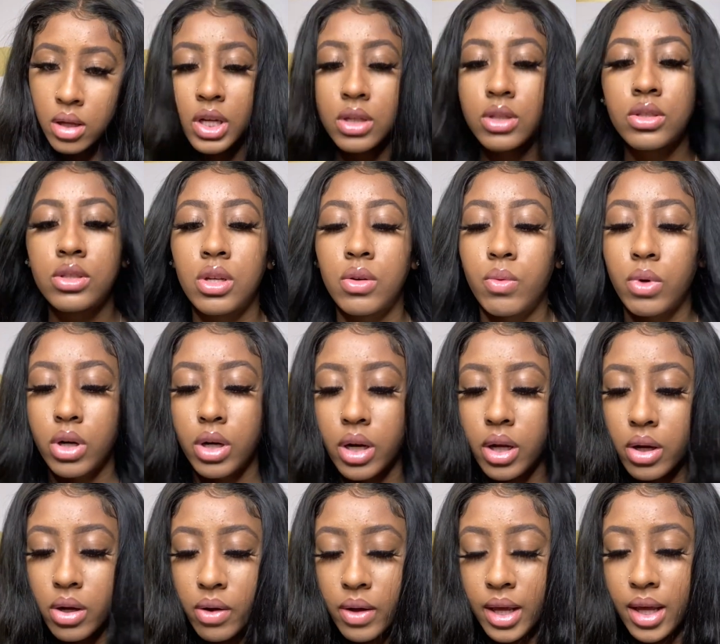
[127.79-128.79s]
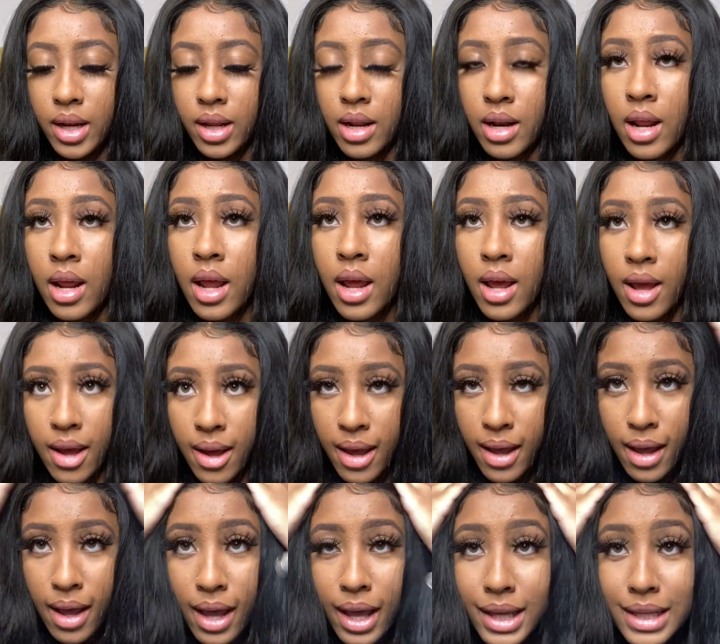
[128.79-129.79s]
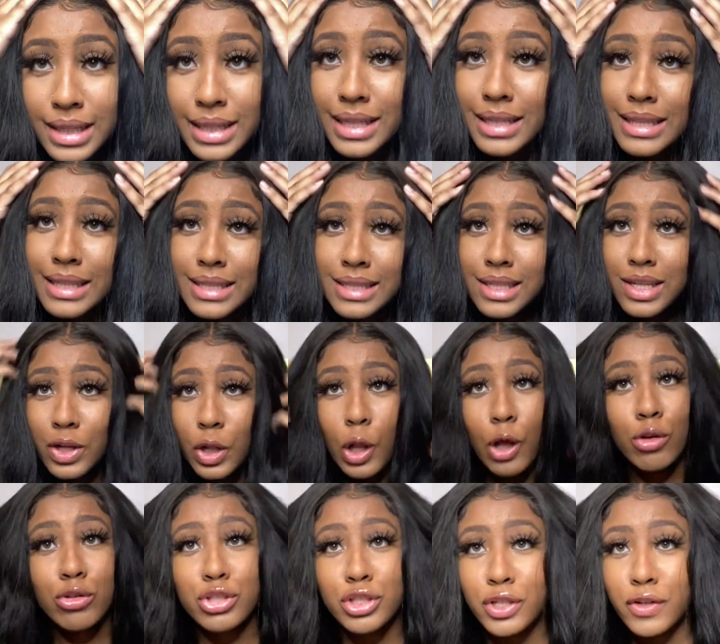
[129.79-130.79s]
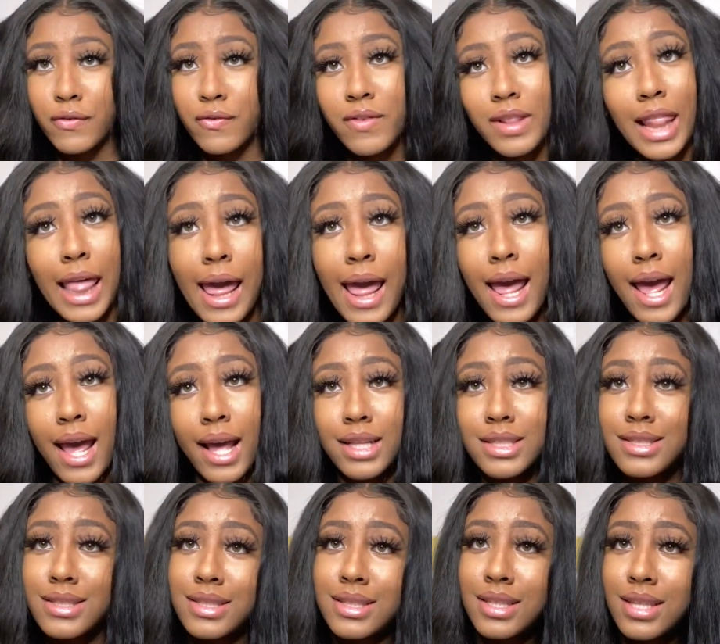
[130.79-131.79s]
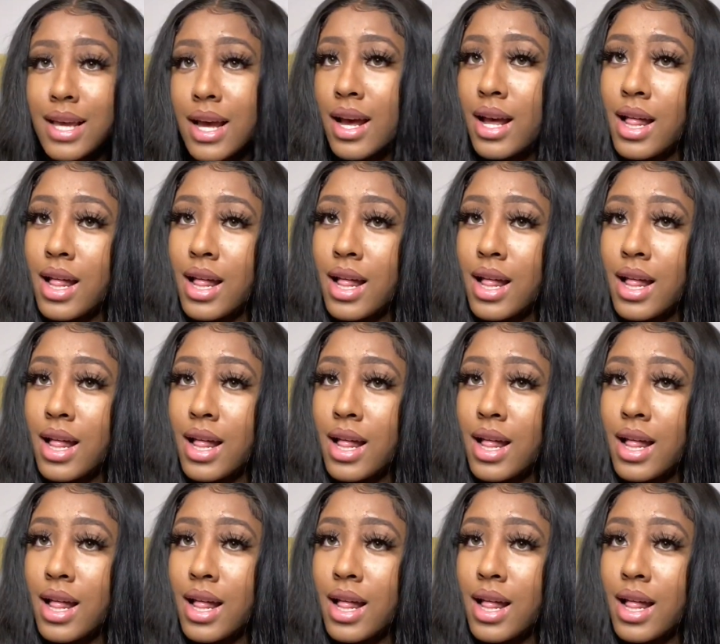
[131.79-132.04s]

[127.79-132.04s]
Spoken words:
So we're gonna go ahead and get this closure flat.